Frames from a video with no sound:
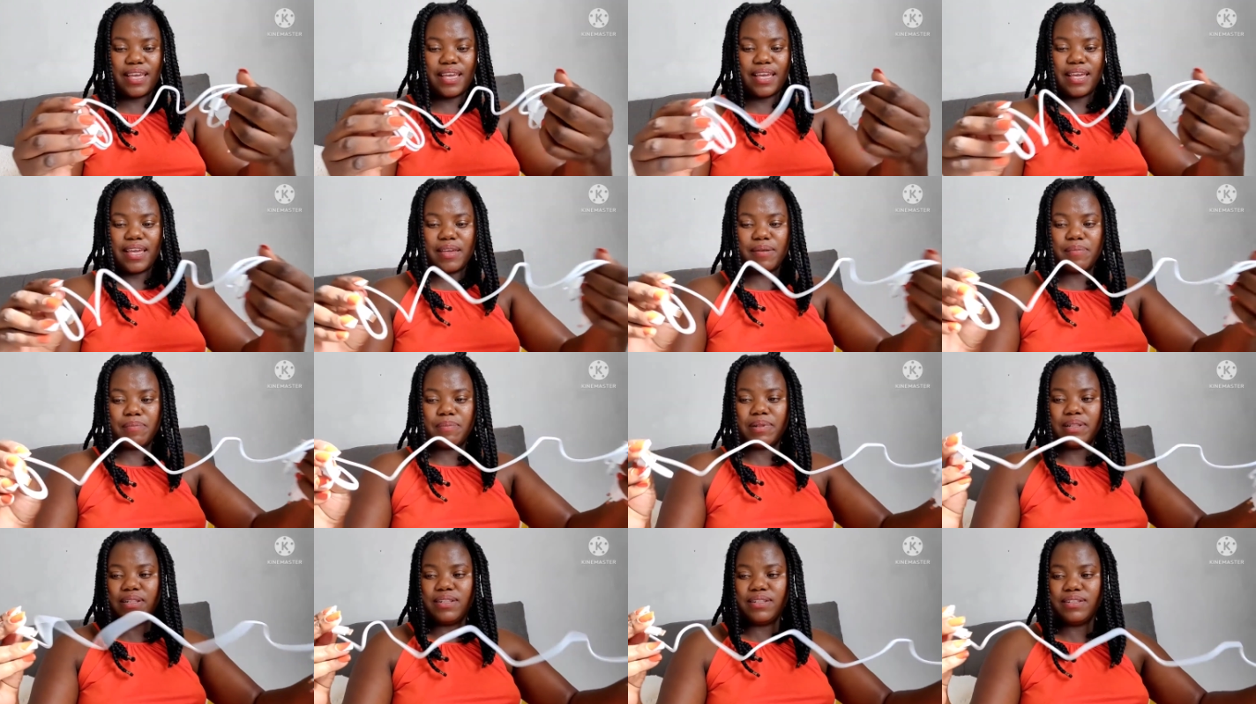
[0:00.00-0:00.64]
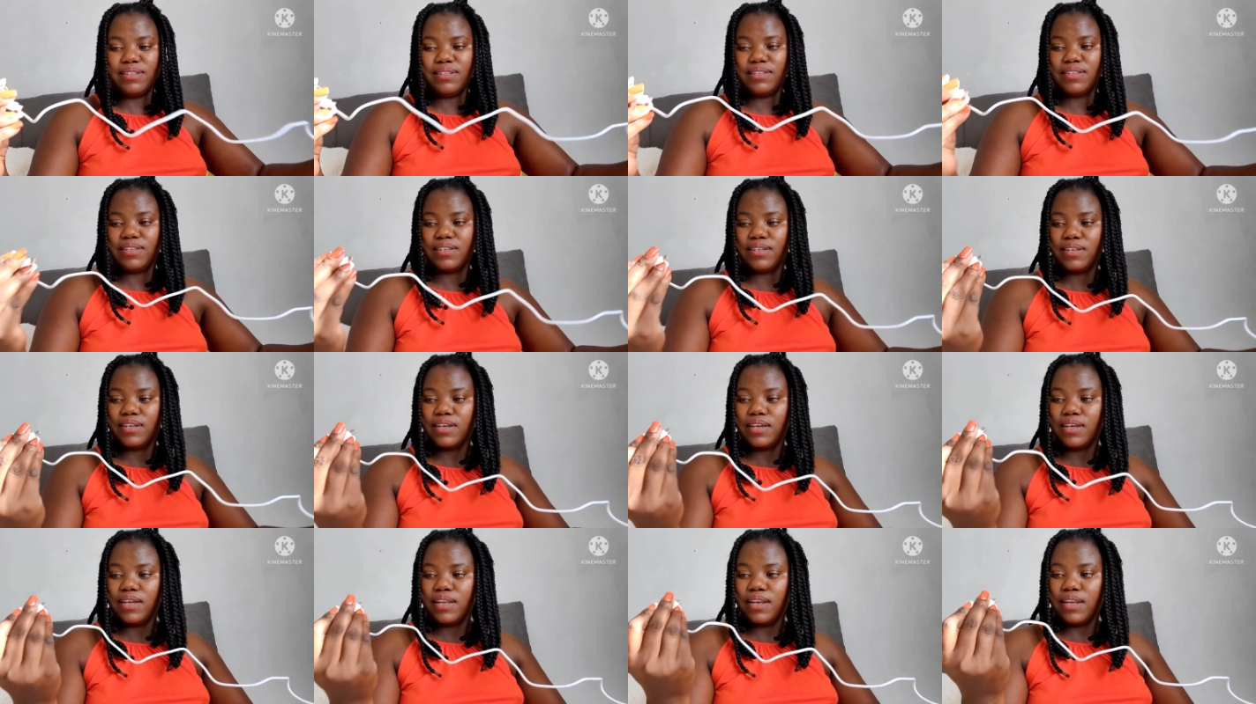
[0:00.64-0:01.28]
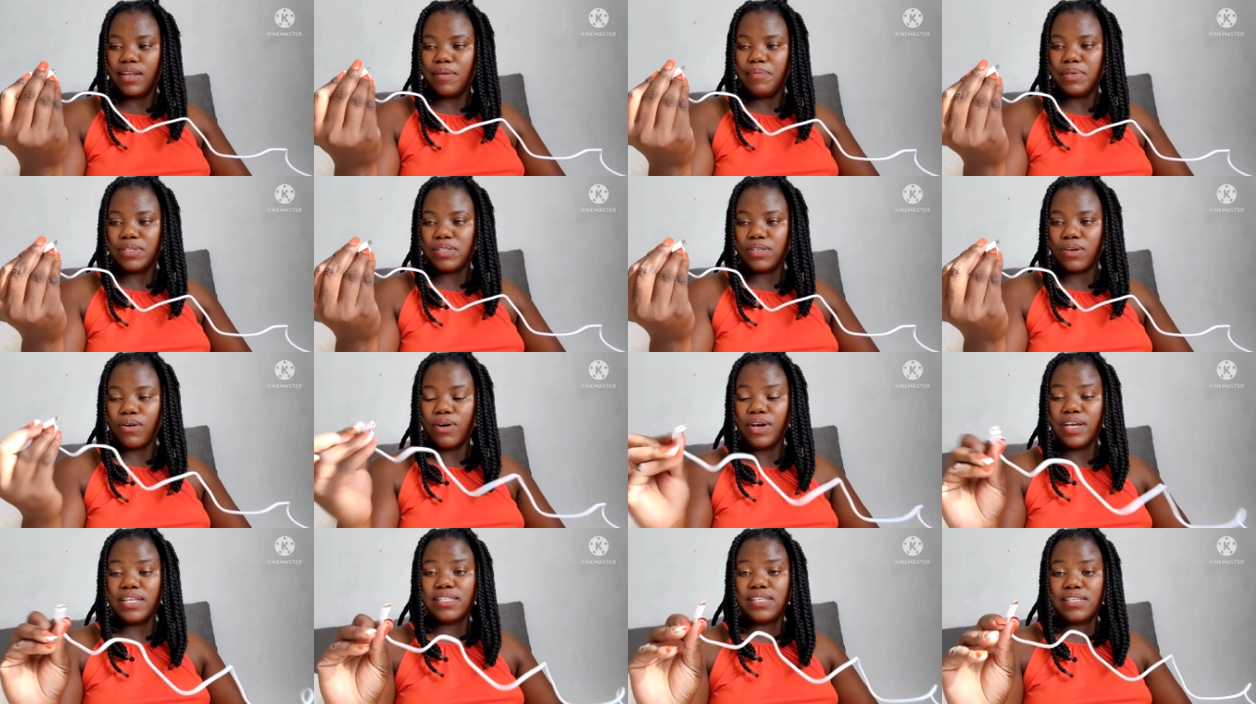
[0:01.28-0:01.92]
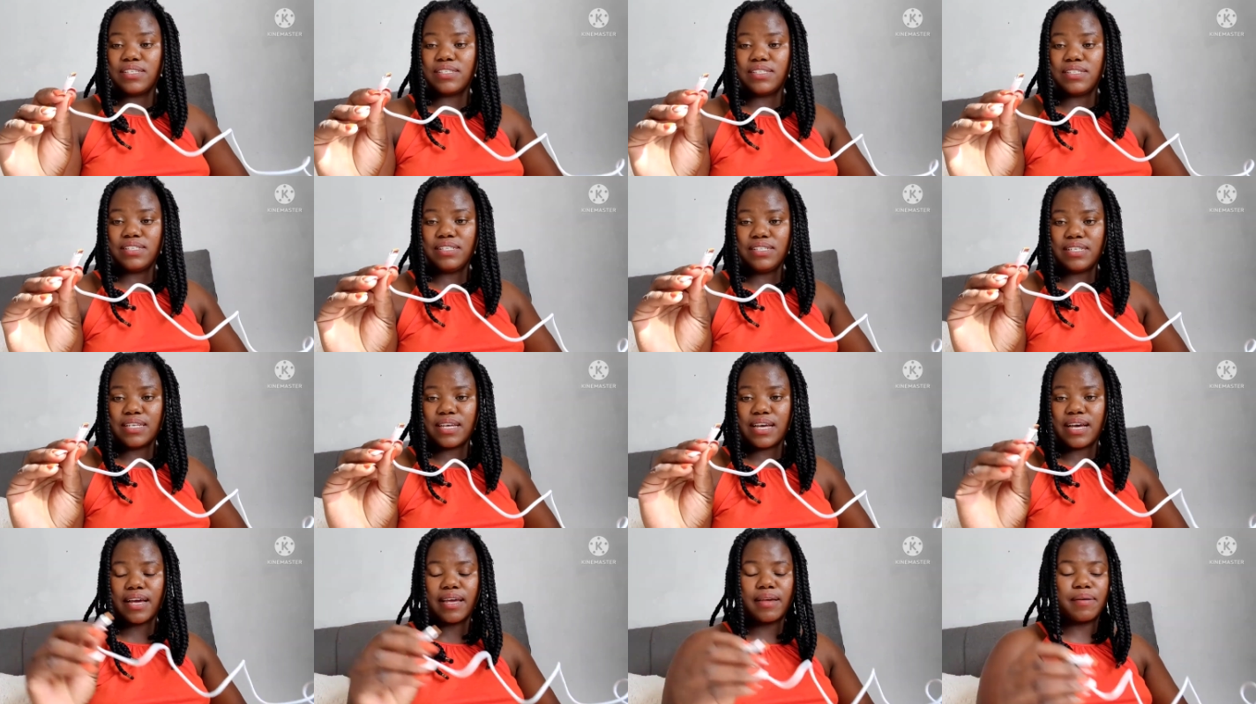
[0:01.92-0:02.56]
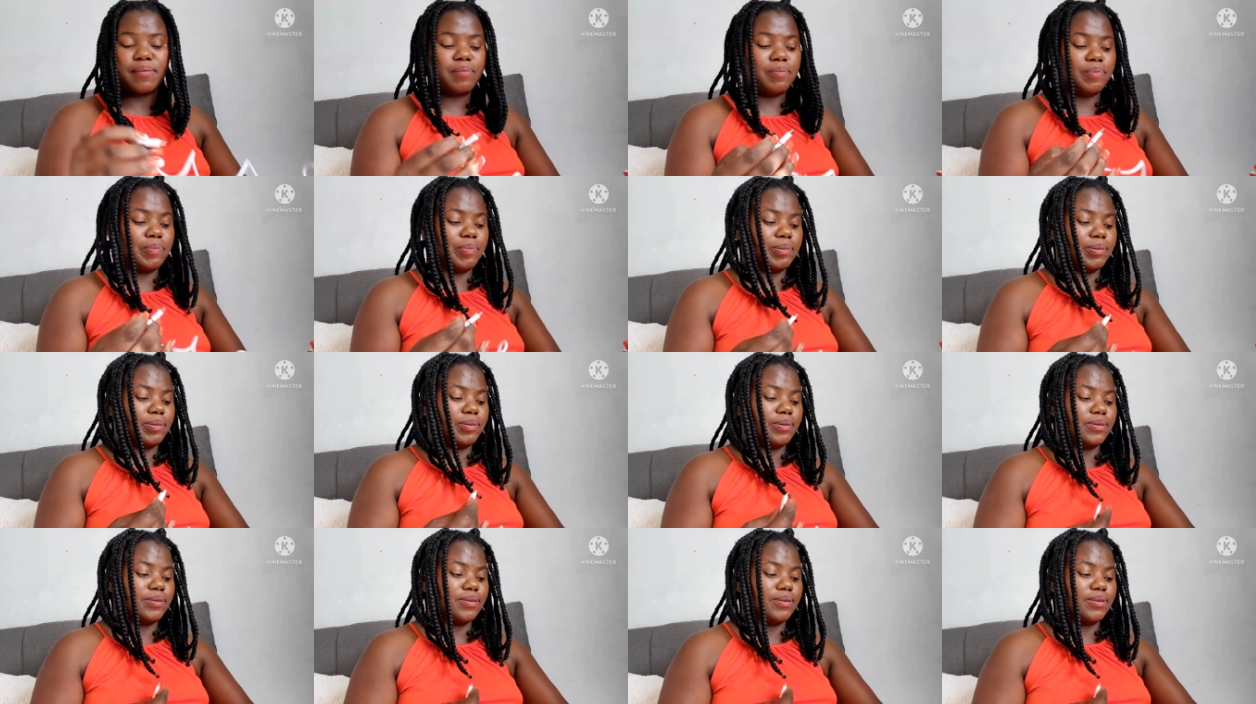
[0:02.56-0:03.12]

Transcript: cable. Let me see. Oh, it's a C-type.